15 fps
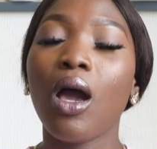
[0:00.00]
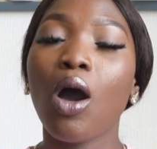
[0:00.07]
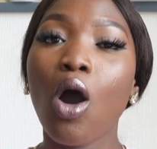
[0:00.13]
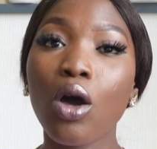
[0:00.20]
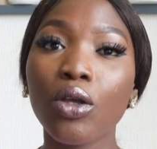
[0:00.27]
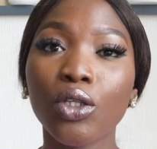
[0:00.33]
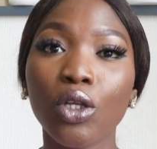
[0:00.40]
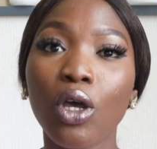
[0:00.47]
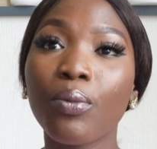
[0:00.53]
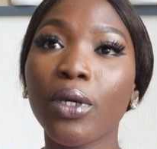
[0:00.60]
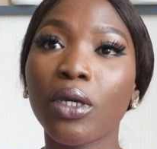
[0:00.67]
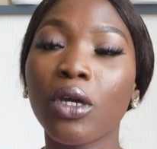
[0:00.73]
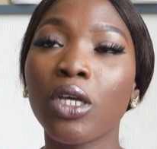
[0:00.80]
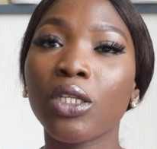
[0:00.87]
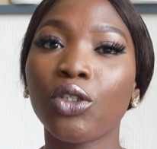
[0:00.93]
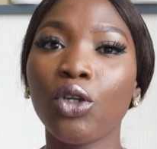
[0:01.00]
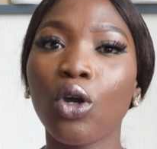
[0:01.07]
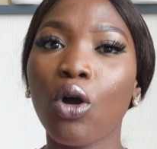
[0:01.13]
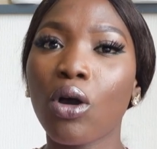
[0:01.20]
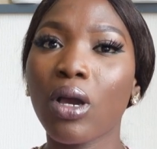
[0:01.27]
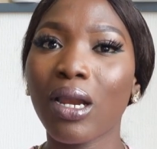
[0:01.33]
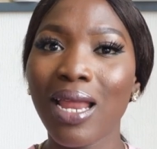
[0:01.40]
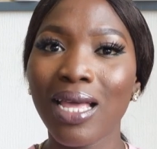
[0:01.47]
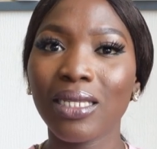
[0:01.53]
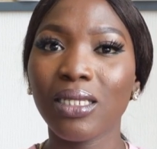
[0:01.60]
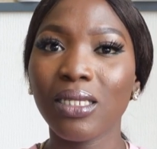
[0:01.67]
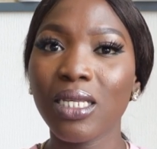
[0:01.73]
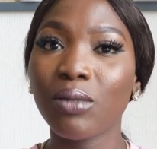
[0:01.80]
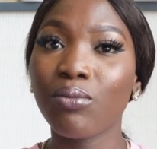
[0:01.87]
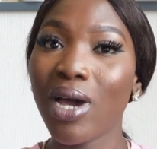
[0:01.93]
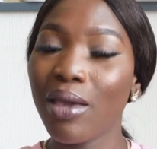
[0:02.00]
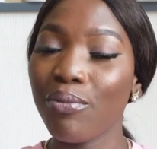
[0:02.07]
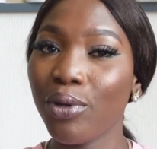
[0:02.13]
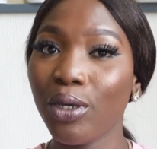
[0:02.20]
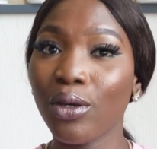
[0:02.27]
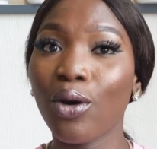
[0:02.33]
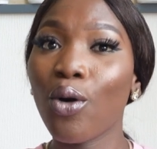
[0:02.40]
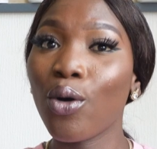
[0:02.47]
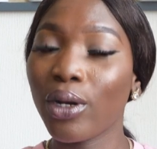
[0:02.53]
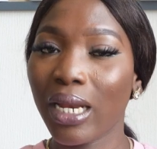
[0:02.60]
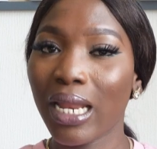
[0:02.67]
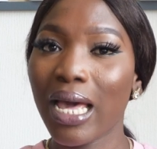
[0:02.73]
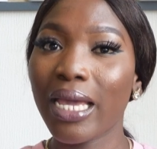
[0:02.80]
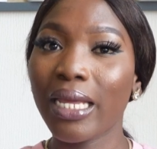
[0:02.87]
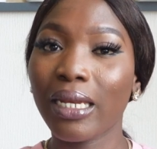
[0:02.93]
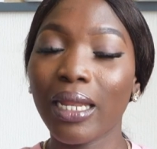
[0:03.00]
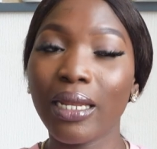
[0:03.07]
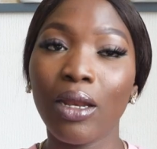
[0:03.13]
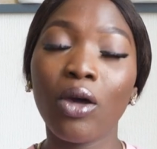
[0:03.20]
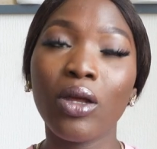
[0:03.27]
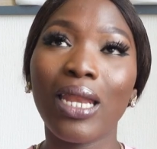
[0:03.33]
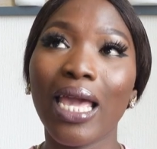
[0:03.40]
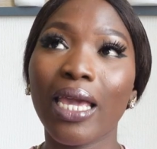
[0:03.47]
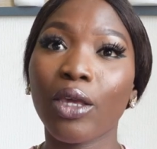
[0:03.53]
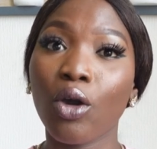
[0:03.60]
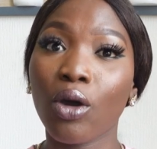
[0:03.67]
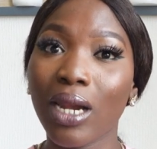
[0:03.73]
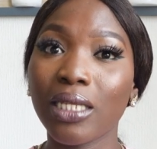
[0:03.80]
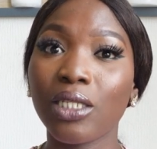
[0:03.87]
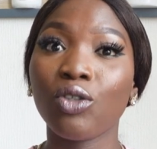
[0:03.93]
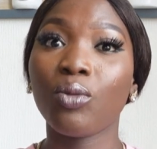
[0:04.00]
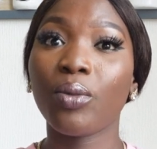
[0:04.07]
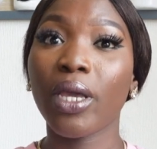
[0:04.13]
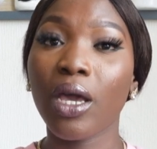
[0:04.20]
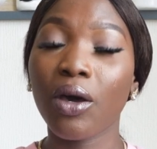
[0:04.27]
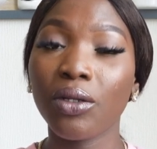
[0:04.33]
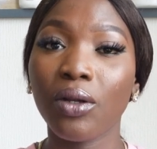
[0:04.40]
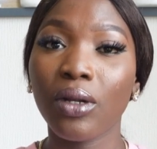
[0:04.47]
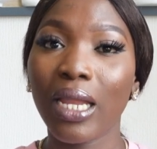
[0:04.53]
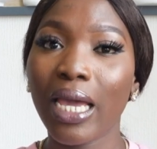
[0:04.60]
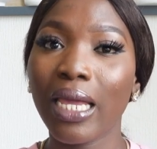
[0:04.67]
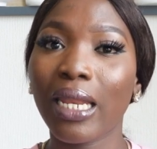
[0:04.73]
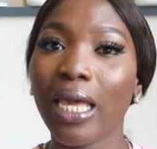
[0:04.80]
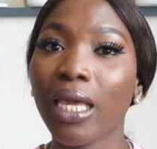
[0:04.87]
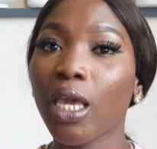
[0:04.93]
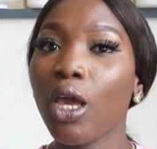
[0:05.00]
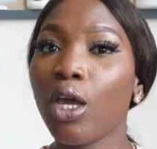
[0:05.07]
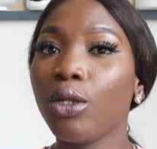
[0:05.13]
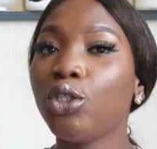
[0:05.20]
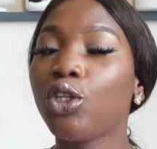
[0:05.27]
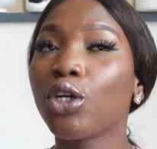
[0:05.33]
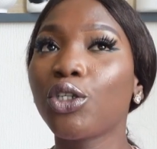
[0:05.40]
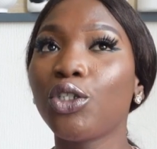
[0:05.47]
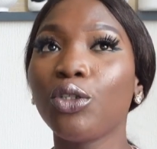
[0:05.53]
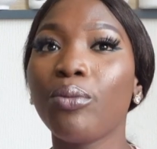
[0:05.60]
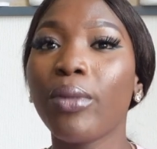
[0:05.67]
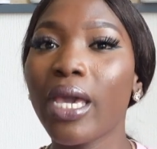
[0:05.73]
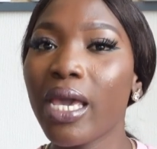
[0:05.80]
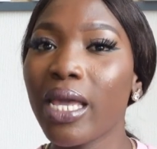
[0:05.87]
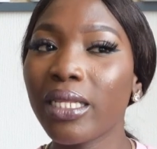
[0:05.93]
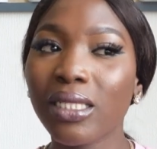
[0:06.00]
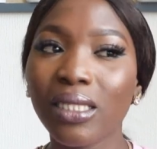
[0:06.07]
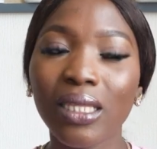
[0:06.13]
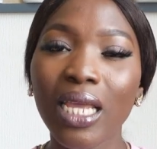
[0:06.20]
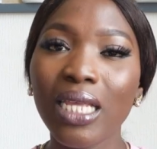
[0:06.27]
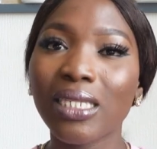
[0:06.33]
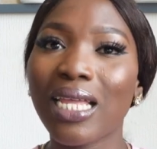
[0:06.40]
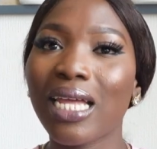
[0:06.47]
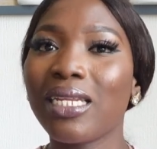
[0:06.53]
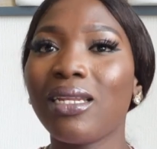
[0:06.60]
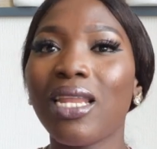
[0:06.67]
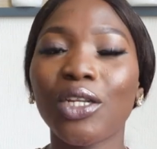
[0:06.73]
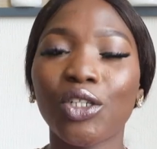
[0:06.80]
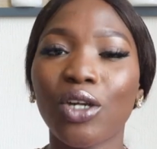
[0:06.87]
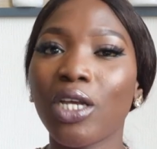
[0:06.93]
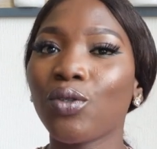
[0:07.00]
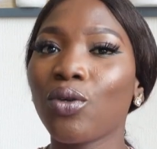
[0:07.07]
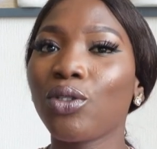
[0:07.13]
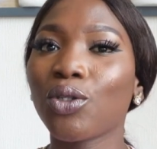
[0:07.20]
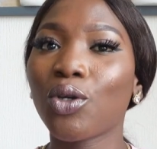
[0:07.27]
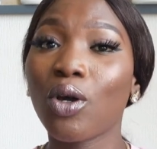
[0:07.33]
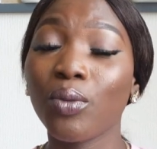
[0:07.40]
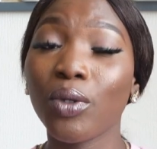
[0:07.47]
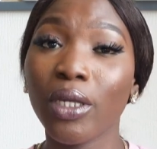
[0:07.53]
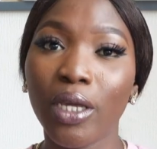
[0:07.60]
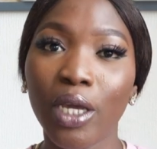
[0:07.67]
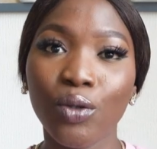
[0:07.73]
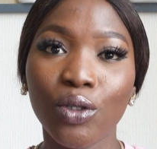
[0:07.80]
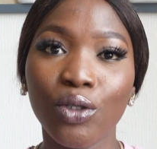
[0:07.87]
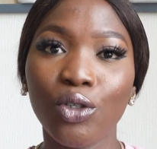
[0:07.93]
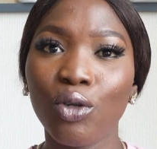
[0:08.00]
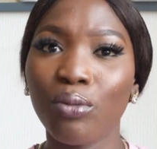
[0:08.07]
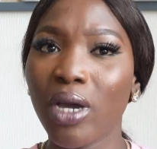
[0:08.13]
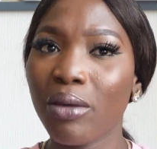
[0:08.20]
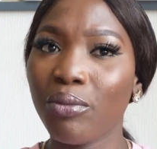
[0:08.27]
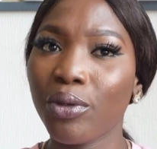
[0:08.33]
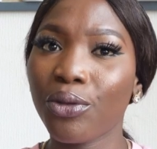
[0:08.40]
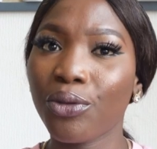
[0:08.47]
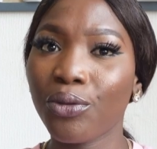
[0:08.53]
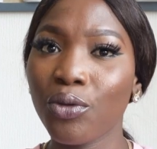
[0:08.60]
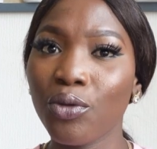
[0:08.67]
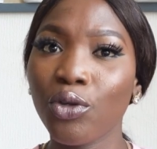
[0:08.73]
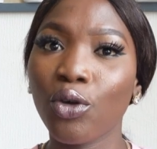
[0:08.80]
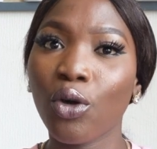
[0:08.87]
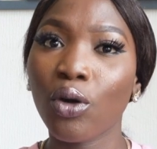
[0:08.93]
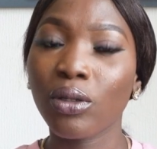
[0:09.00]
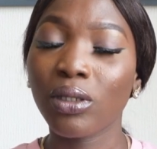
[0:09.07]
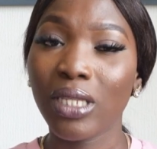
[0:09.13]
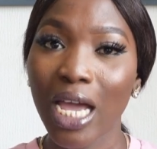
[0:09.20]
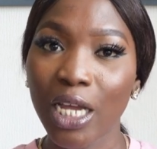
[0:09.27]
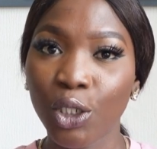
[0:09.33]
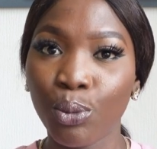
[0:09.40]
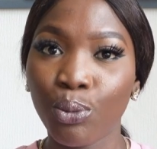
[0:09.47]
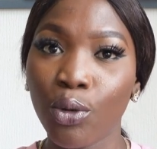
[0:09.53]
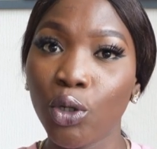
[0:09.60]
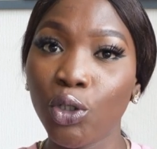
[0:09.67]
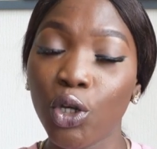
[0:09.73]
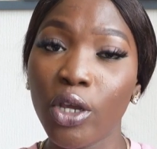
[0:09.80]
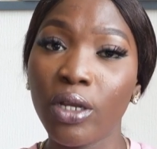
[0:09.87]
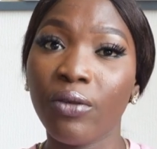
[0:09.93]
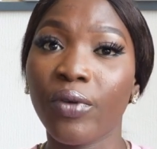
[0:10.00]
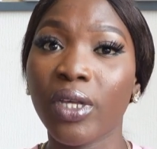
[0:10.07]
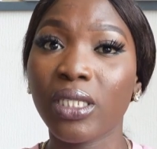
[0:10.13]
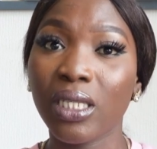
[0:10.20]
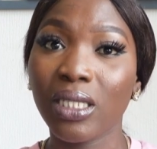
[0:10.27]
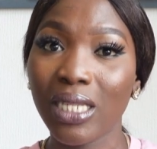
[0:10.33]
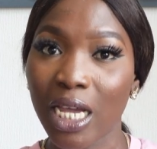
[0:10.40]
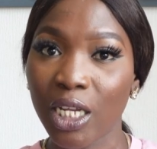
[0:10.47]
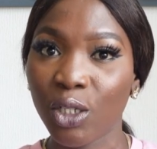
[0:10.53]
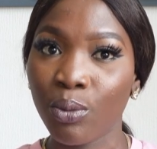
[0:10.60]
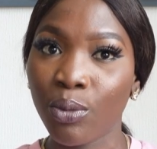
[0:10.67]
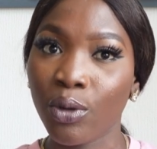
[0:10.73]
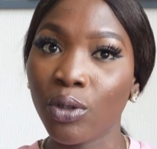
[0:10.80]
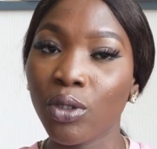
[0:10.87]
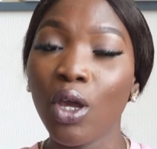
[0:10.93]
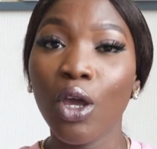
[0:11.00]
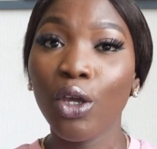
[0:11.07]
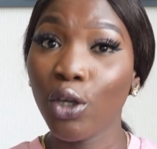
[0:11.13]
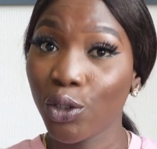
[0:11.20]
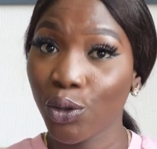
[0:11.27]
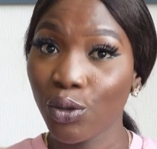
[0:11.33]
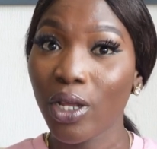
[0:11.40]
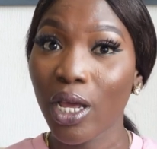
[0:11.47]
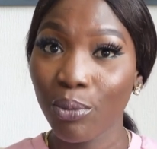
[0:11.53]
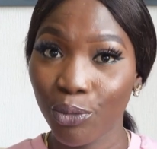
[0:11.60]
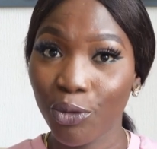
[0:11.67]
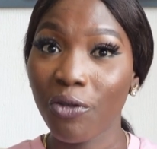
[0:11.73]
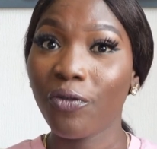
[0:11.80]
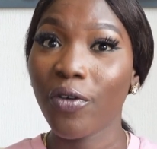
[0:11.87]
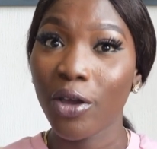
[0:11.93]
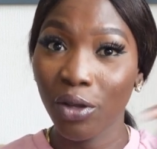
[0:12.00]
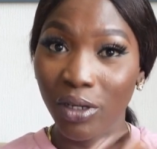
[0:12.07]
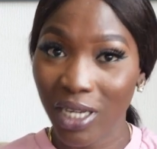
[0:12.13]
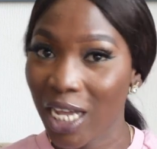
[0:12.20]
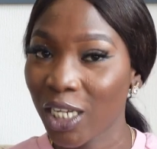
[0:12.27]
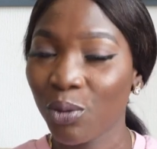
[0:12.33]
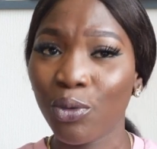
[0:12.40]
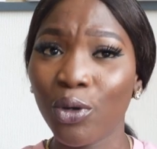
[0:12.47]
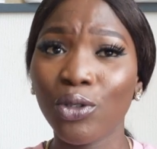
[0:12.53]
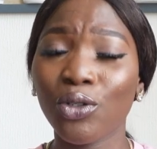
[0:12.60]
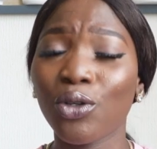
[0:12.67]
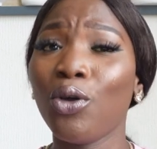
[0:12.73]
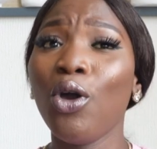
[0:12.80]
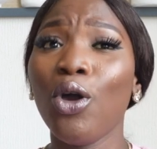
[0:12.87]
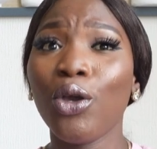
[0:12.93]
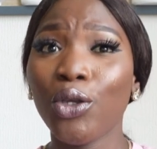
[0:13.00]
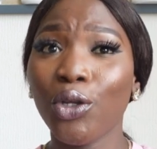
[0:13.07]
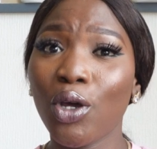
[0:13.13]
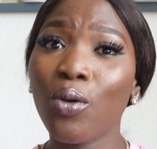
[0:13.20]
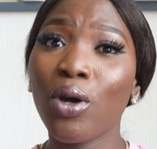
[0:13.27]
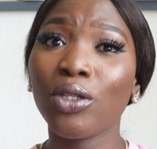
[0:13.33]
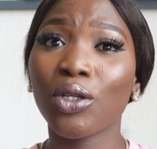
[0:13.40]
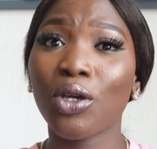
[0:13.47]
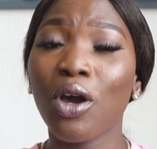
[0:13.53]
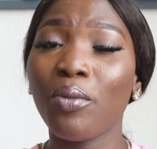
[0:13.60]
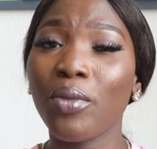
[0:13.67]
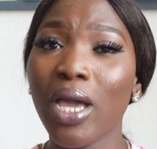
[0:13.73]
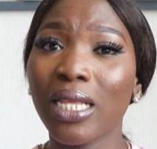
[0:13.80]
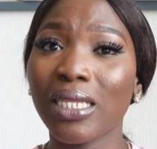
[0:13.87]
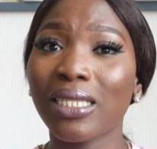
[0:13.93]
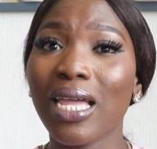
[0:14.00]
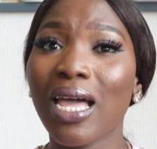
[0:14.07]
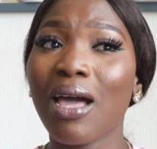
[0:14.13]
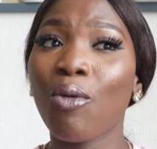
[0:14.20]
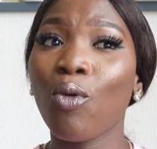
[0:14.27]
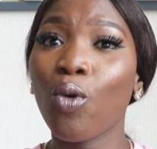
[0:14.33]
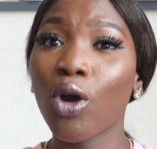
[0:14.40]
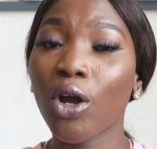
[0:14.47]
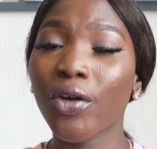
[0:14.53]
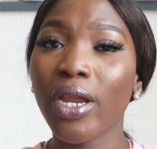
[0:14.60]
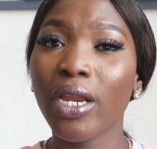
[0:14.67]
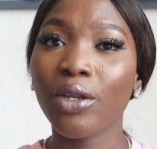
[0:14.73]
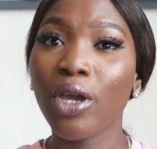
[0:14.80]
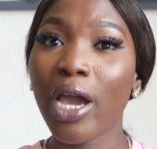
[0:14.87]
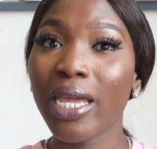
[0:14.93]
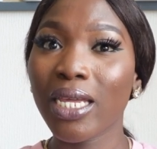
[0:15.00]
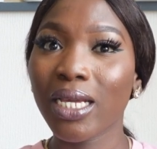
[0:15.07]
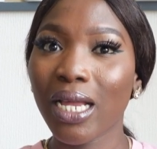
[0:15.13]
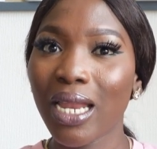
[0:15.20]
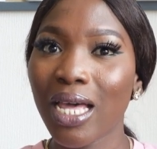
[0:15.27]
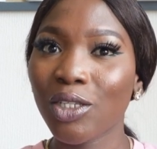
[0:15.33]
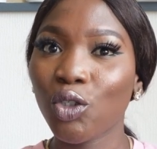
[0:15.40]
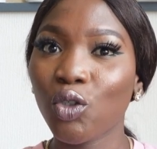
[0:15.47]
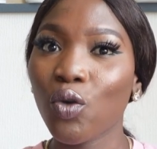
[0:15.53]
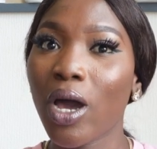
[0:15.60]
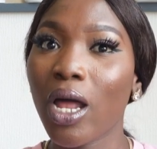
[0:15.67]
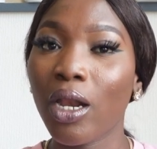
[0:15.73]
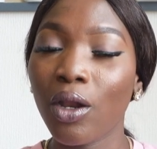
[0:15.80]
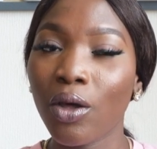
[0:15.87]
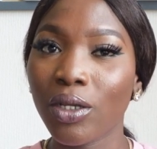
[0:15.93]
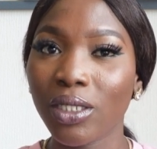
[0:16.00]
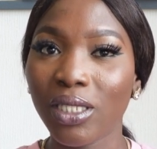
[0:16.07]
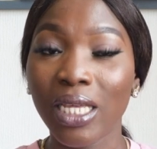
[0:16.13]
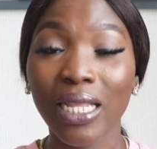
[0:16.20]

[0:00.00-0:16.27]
Also, because your classes might be online, not like your classes will be held online, like documents, things that the lecturers want to communicate with you might be through your dashboard, your university dashboard, your student profile, your dashboard. So you don't want to come here and start worrying you're in class, you are lost.